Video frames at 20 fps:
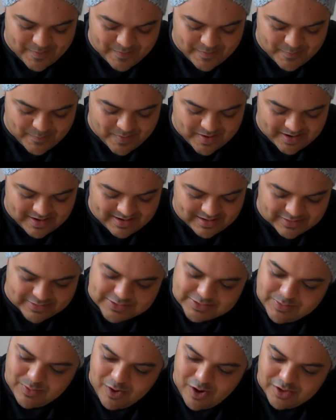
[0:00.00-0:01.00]
one a little
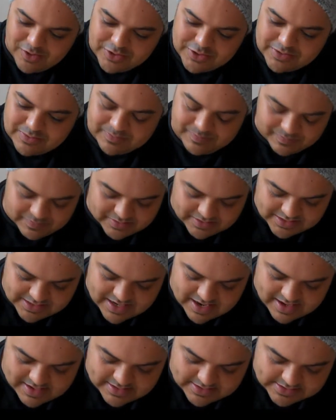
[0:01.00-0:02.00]
swatch, it's
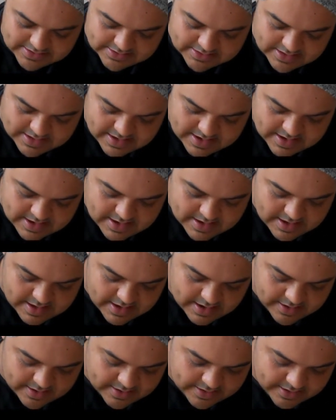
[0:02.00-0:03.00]
nice.
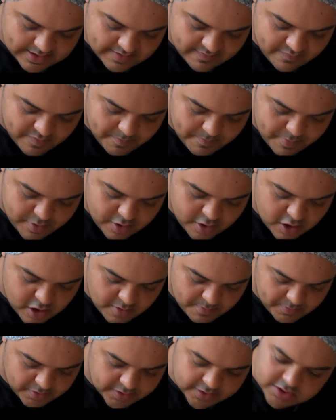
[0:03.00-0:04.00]
I'm going to give the
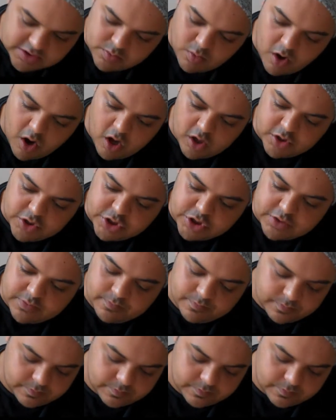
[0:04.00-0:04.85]
purple a swatch